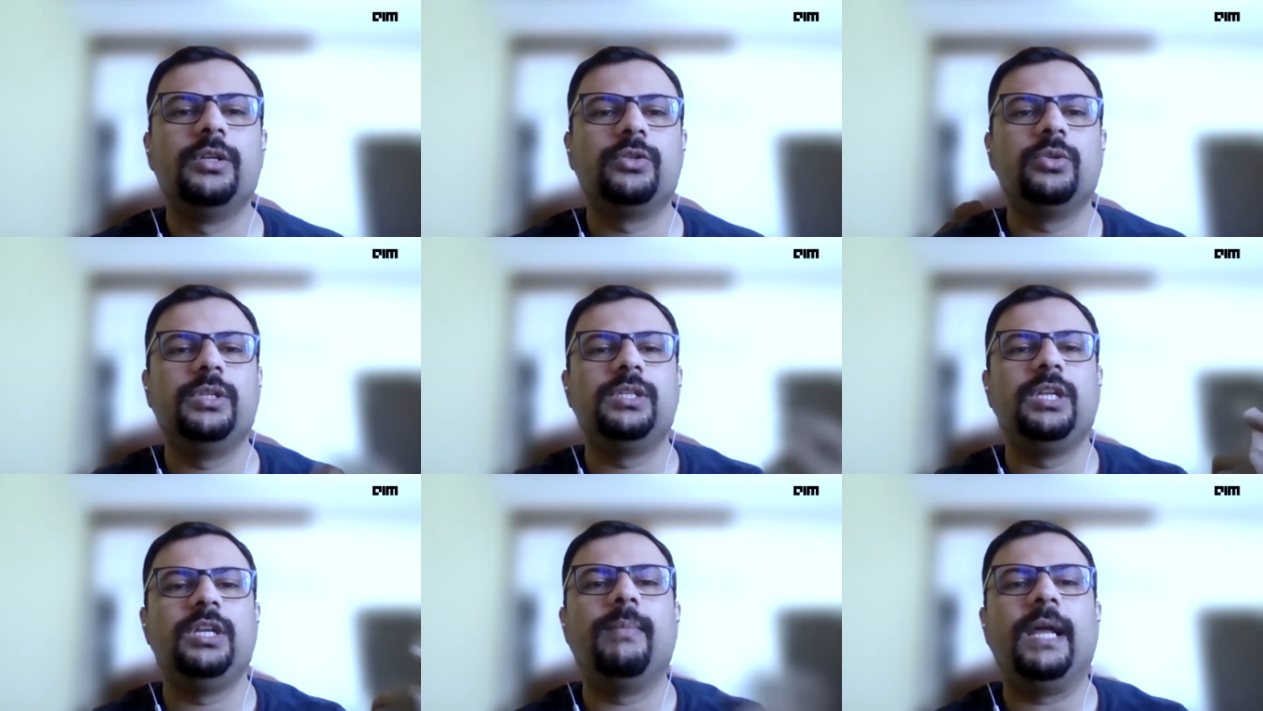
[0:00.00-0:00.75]
So this
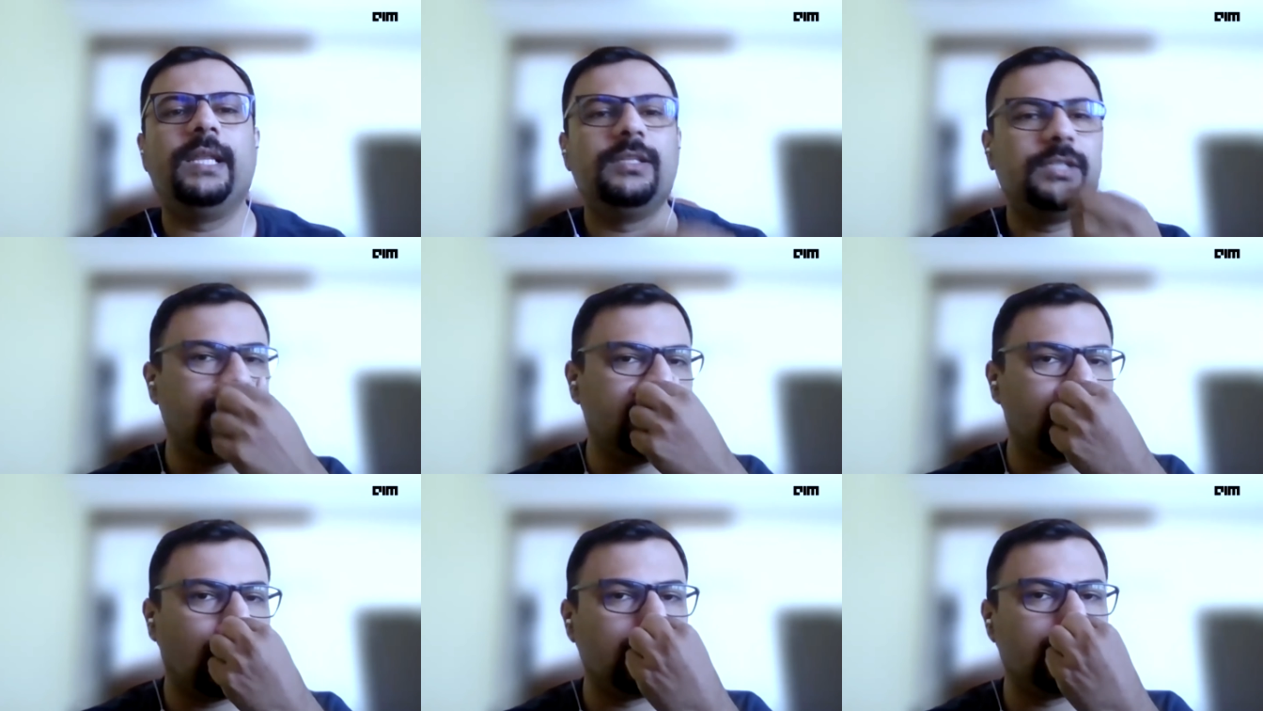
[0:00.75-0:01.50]
rebalancing
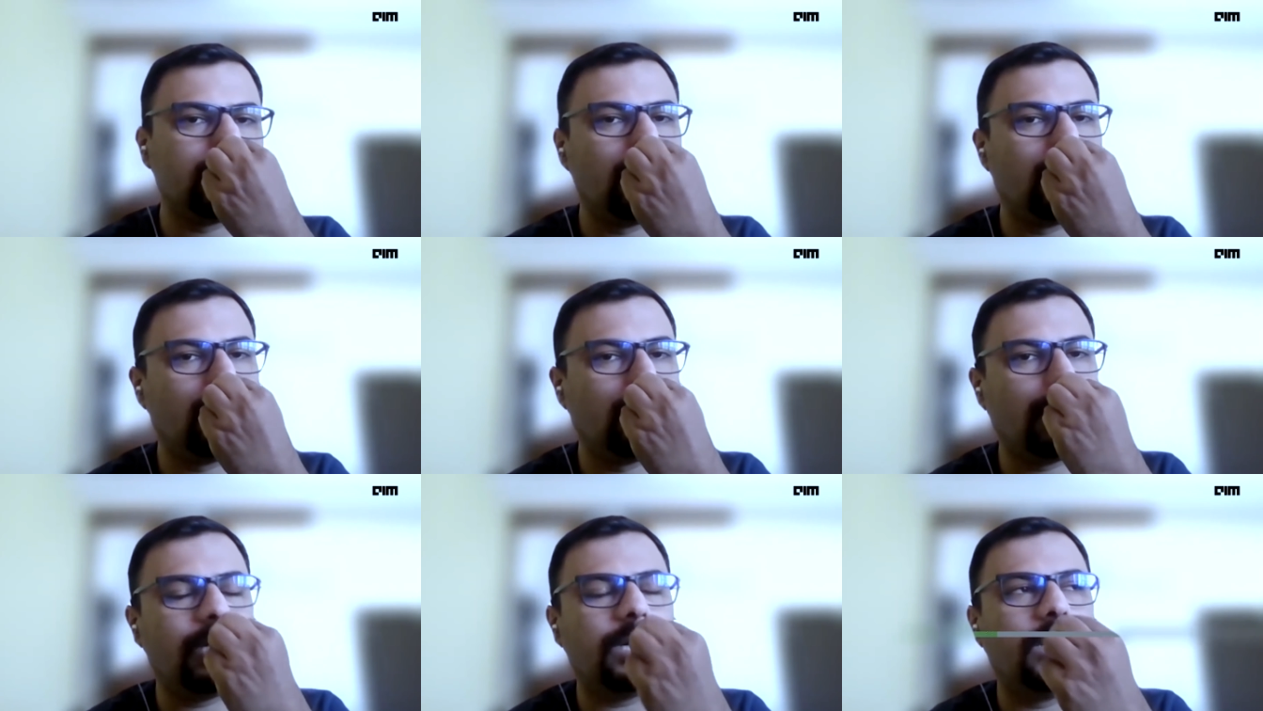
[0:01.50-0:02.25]
is also
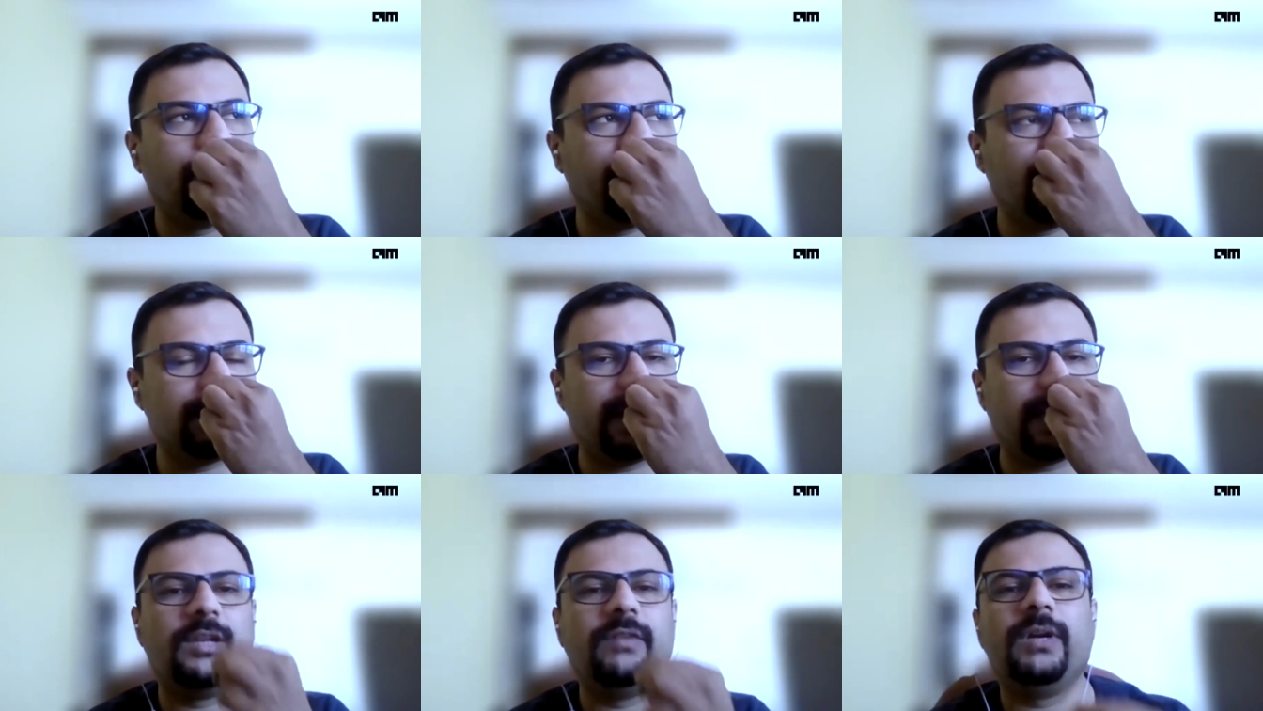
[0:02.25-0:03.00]
a major
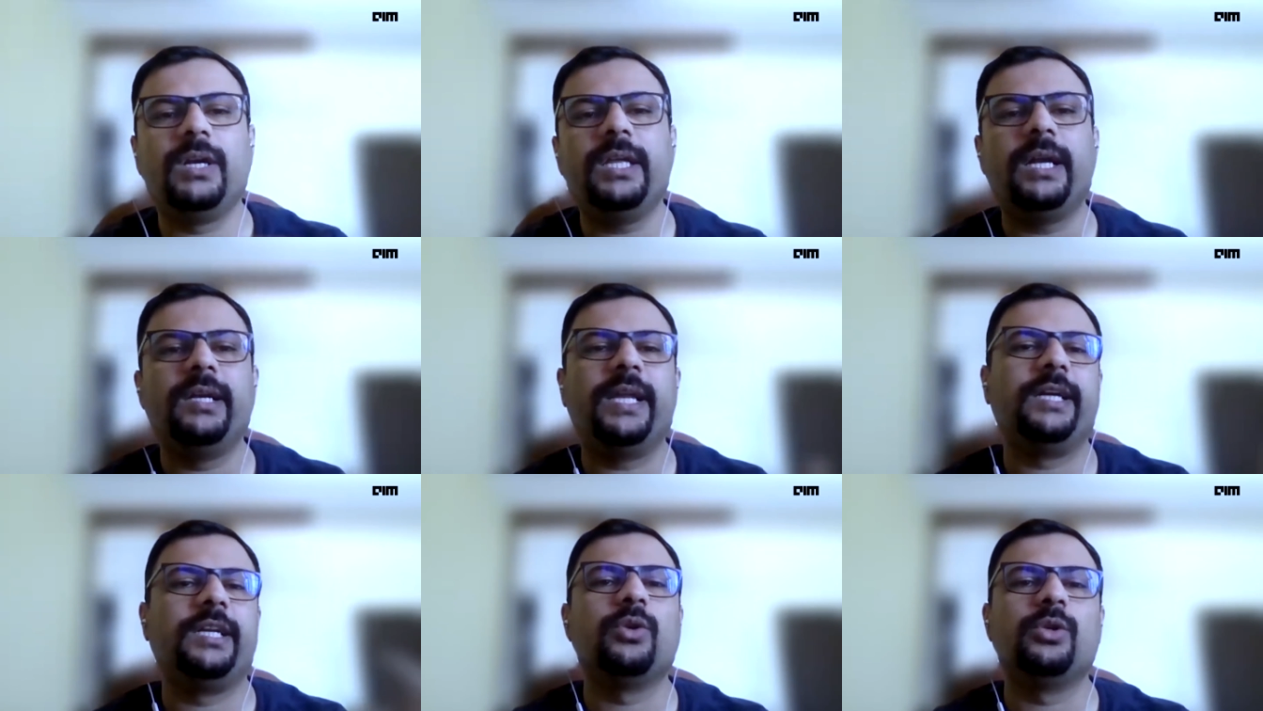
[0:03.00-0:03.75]
activity, and
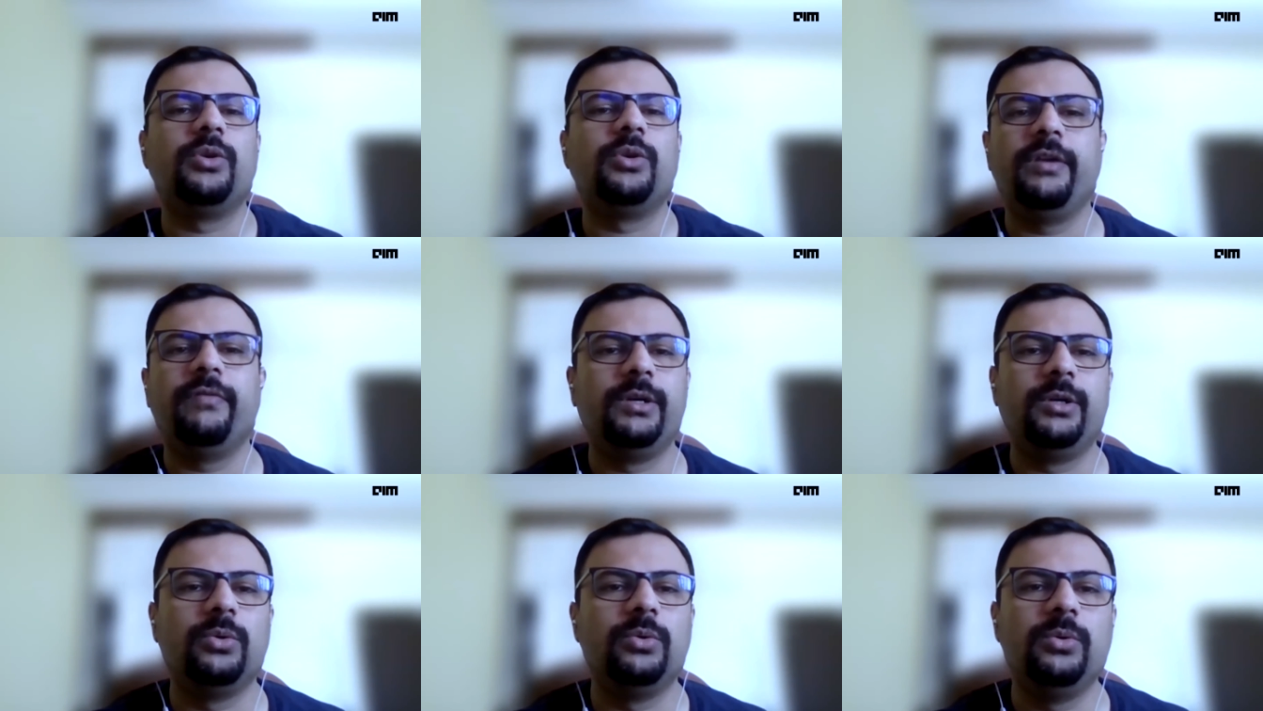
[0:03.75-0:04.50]
that is also driven
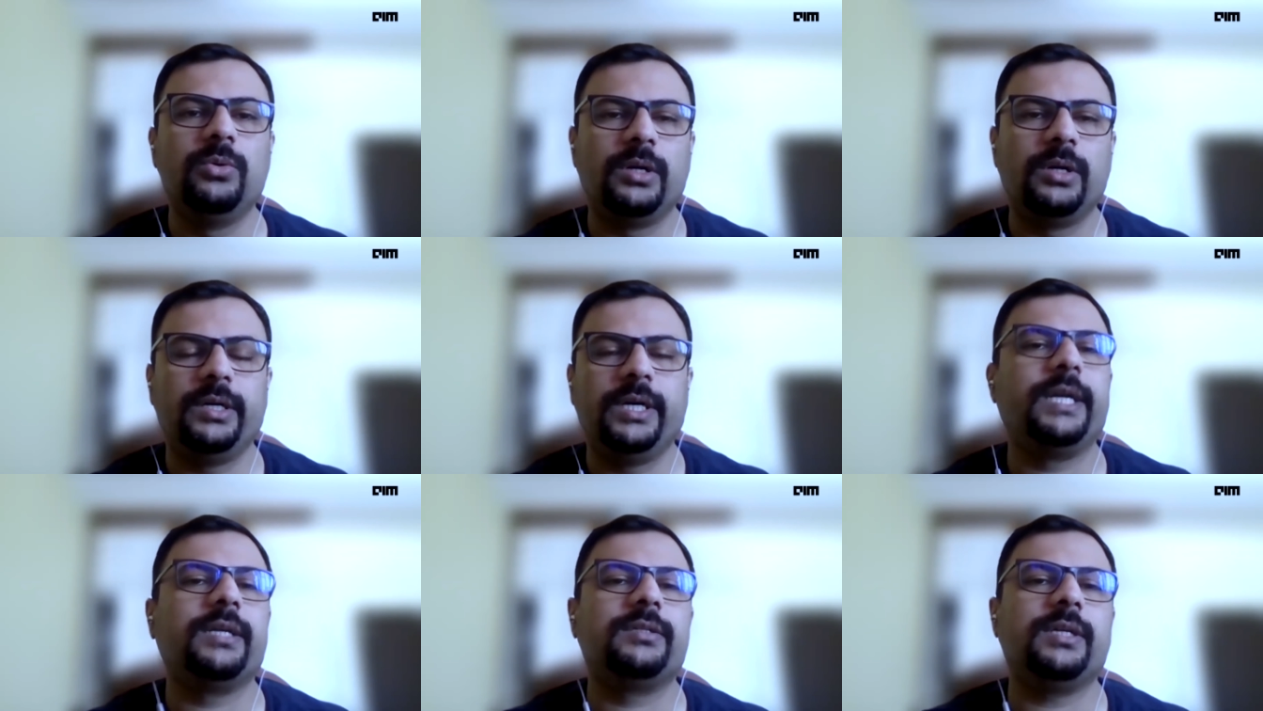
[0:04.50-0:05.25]
through uh,
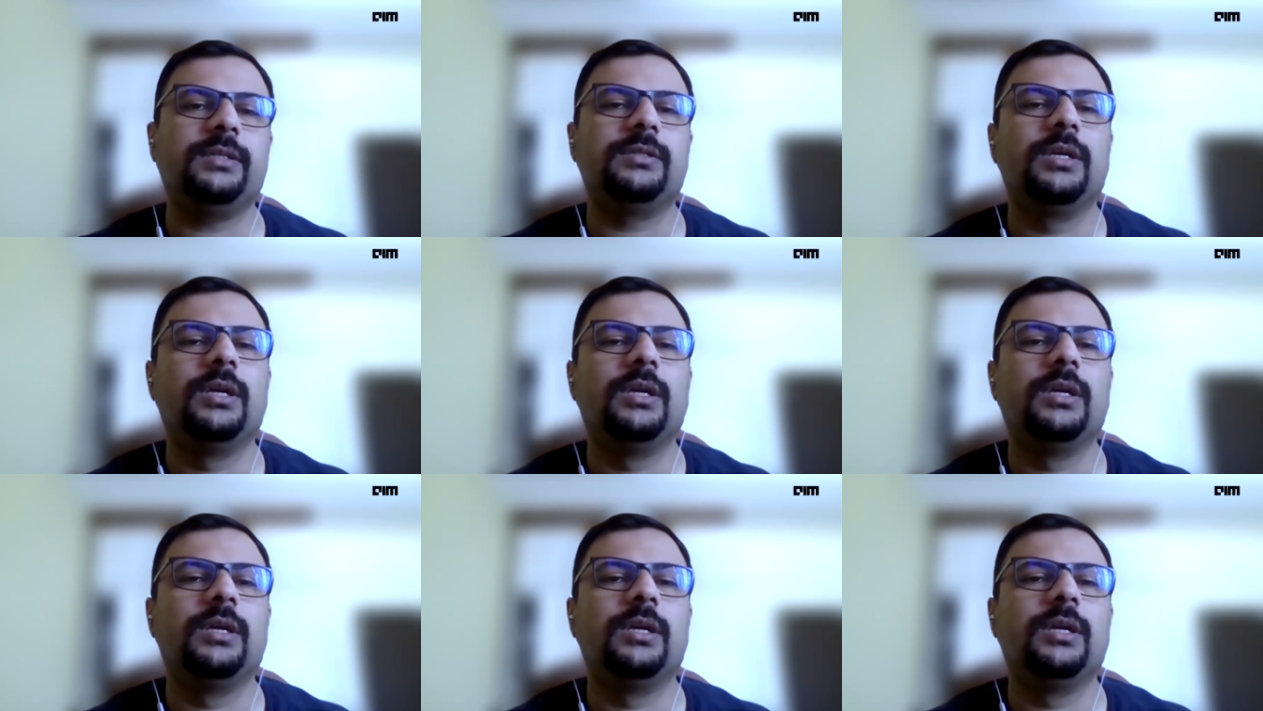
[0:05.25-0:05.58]
data science,